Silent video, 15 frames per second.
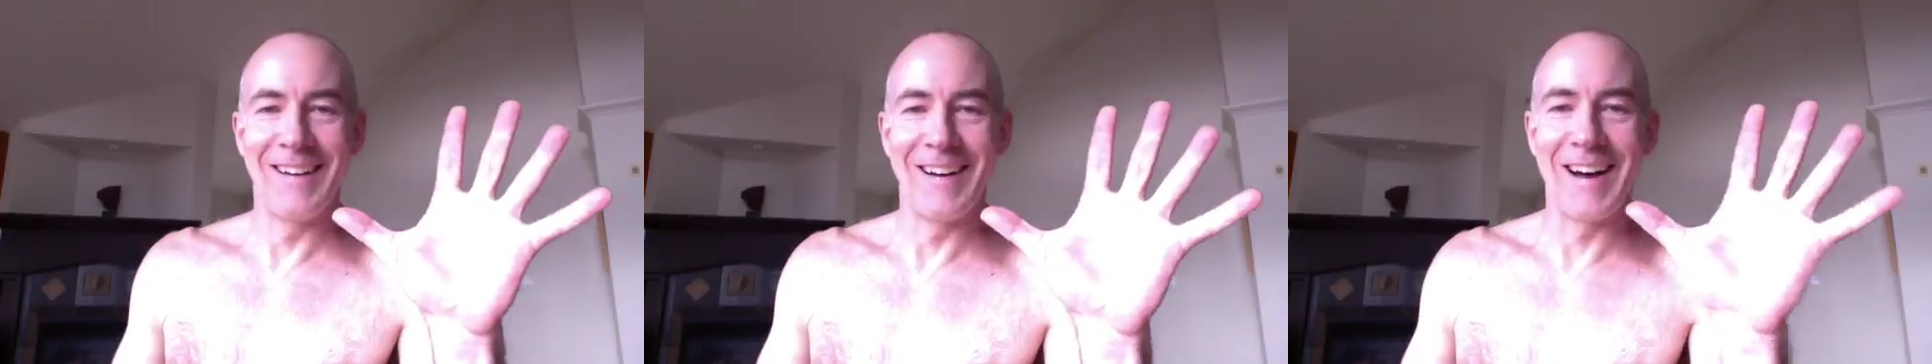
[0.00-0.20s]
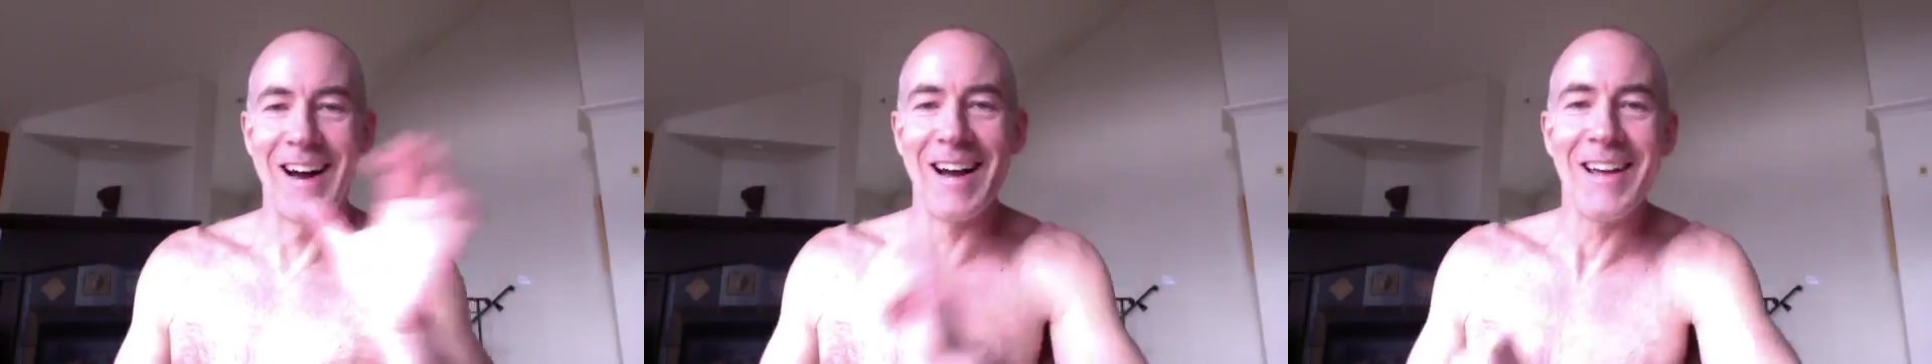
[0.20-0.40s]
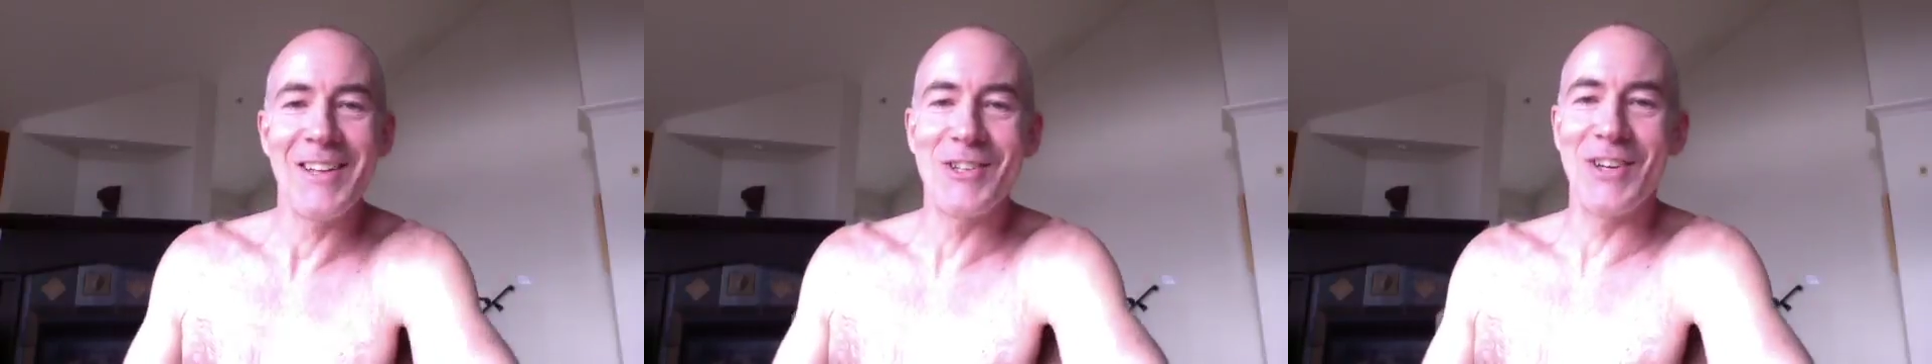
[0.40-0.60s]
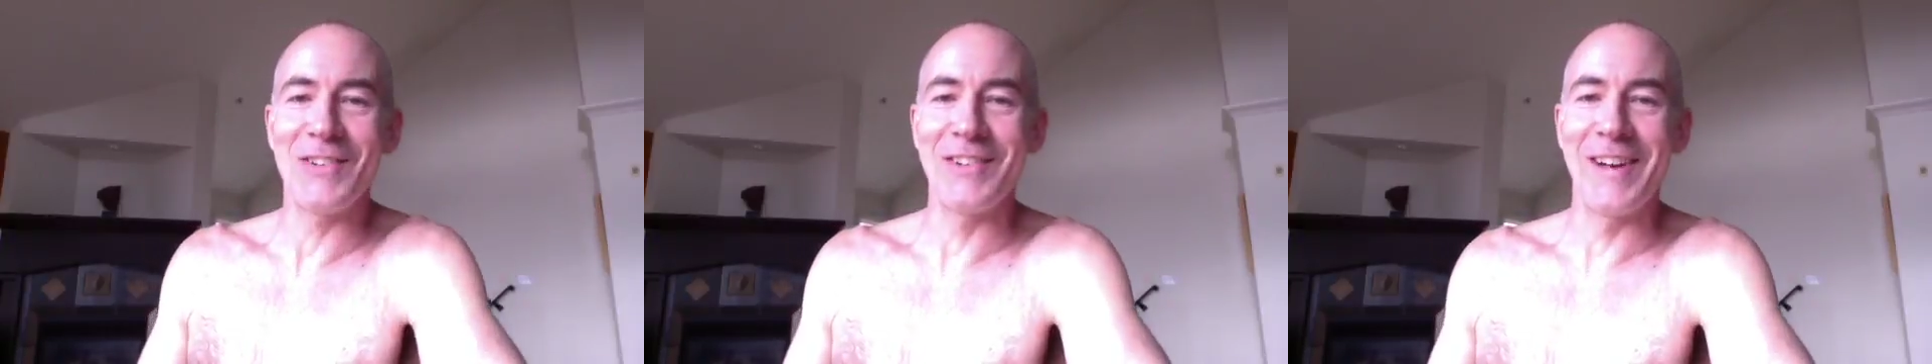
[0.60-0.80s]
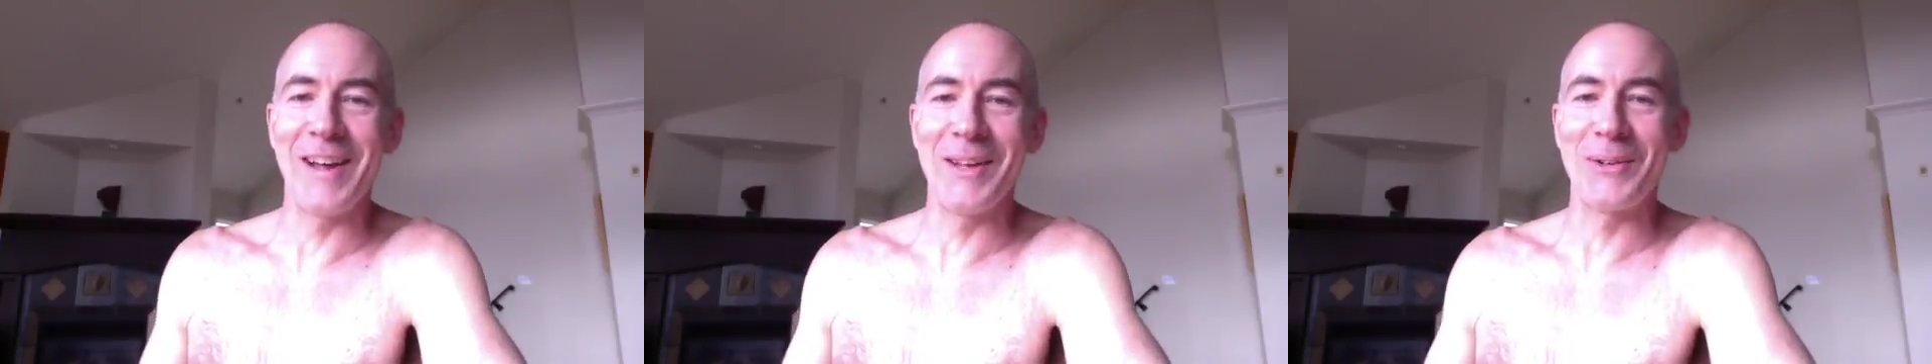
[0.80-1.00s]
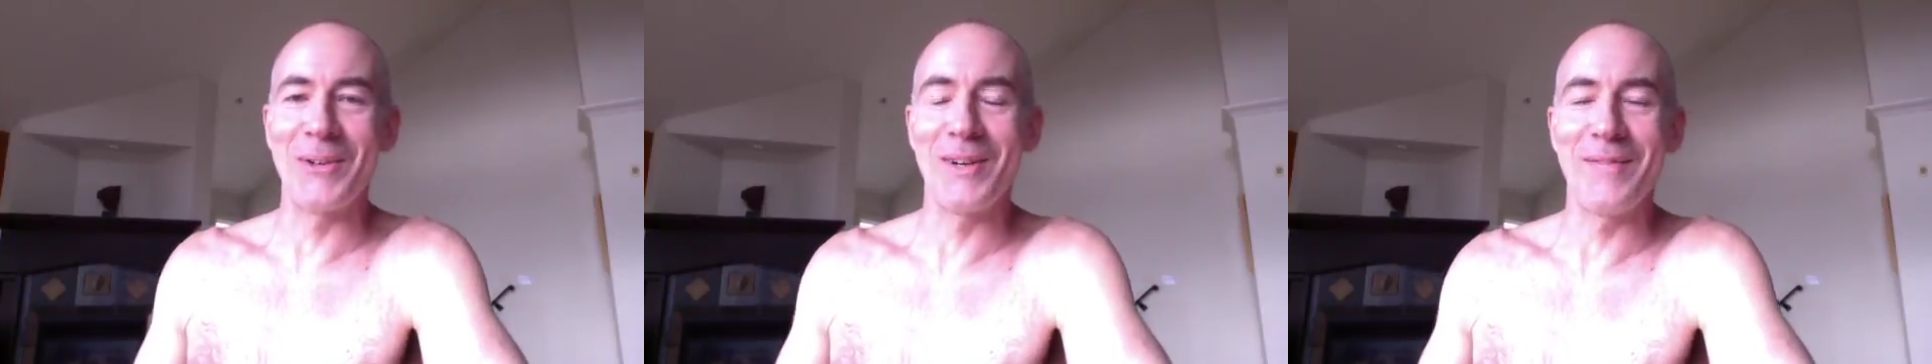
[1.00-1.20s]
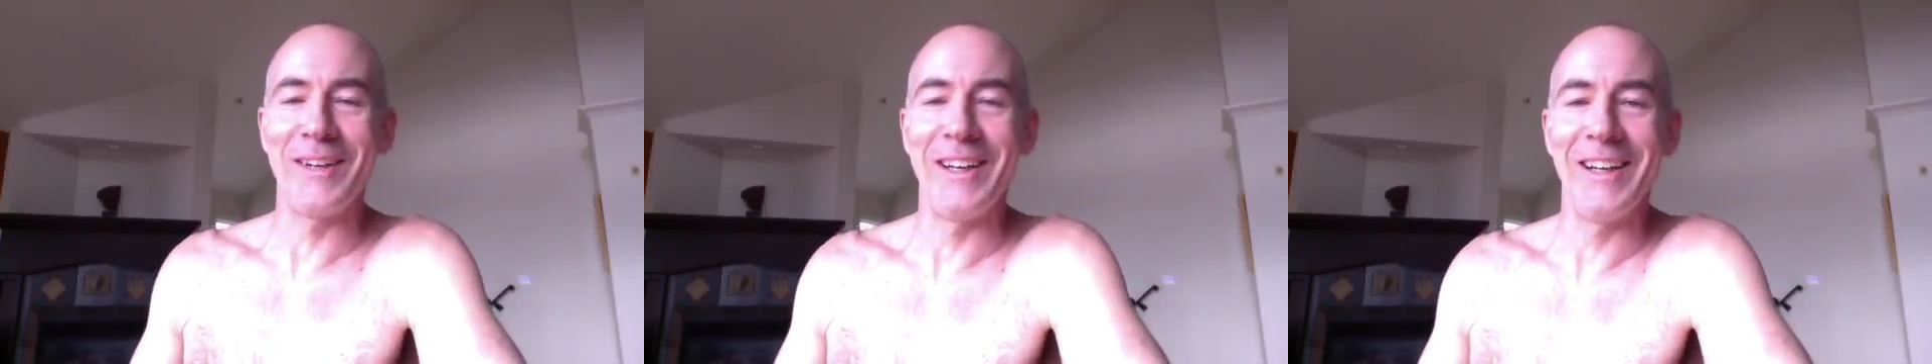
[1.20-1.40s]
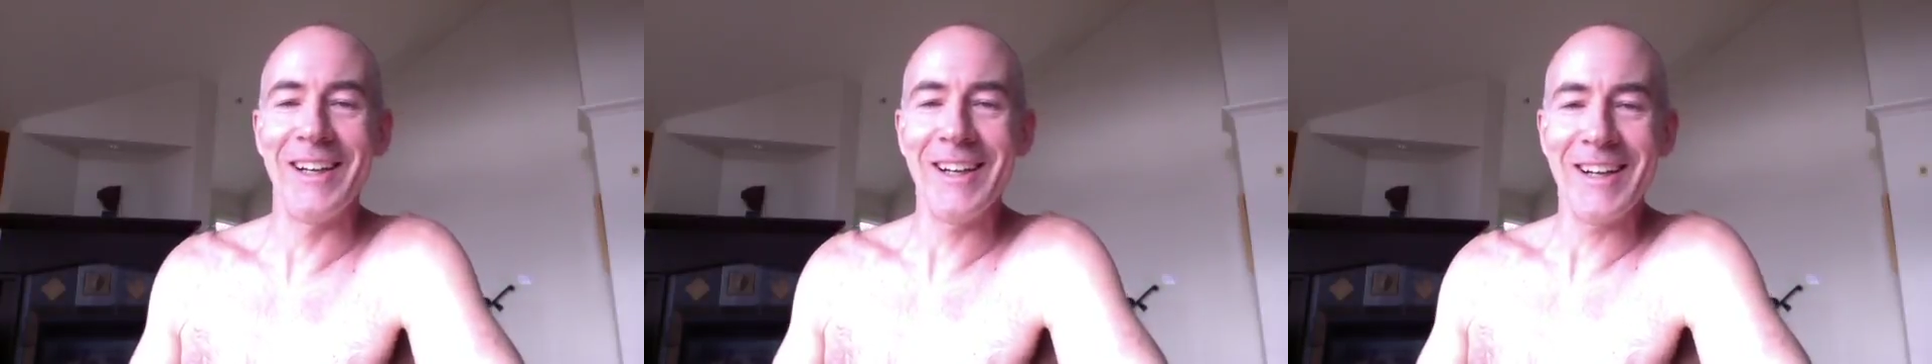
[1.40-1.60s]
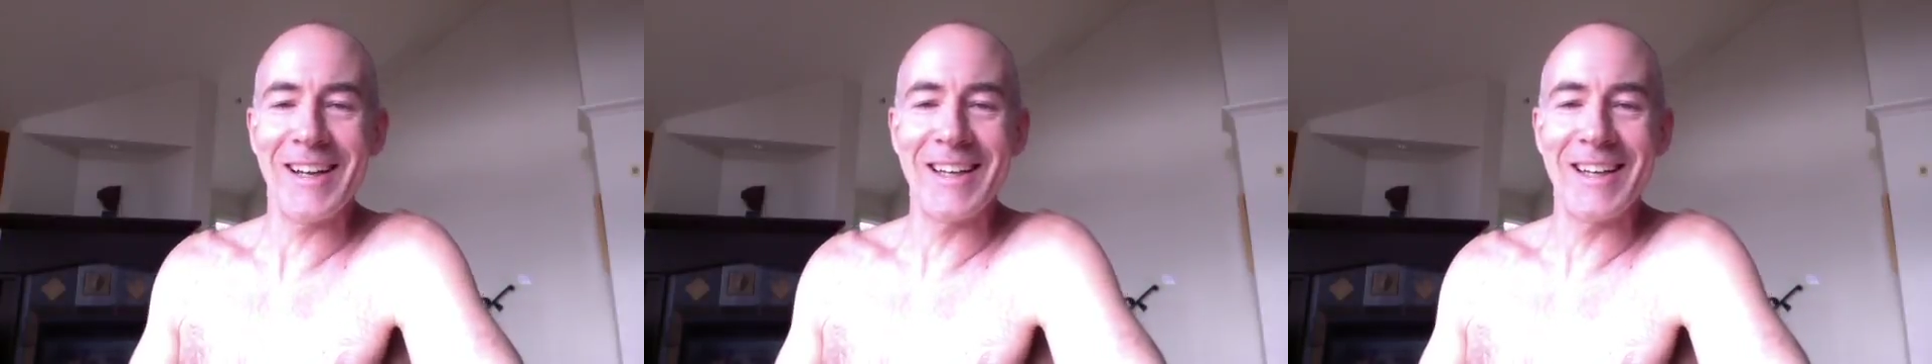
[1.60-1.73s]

Hi, Jason Allen Griffin here,